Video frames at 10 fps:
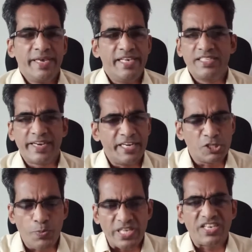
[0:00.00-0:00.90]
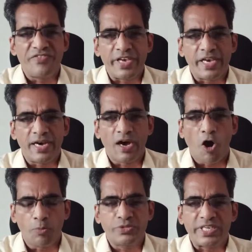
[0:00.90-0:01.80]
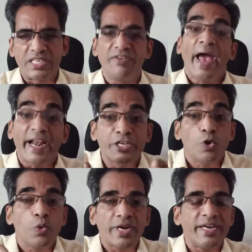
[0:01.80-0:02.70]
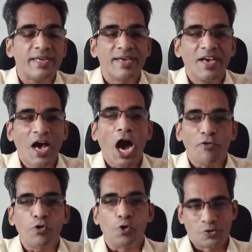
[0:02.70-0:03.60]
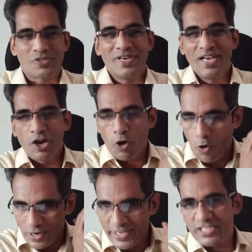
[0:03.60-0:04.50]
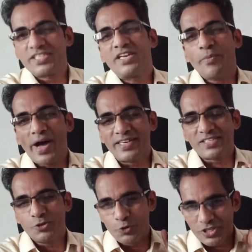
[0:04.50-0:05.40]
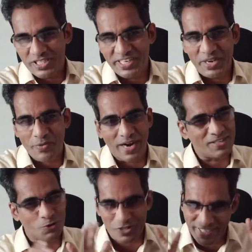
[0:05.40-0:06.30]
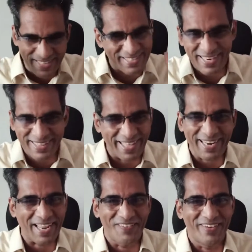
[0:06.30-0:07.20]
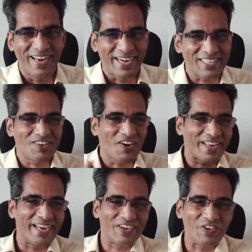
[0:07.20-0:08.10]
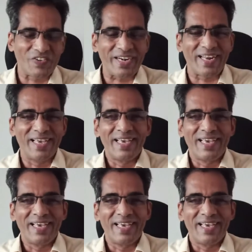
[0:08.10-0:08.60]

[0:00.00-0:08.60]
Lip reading: Is there any specific objective at your end? Of course, college demands, UGC demands, those things are there. Well, let us not get into it.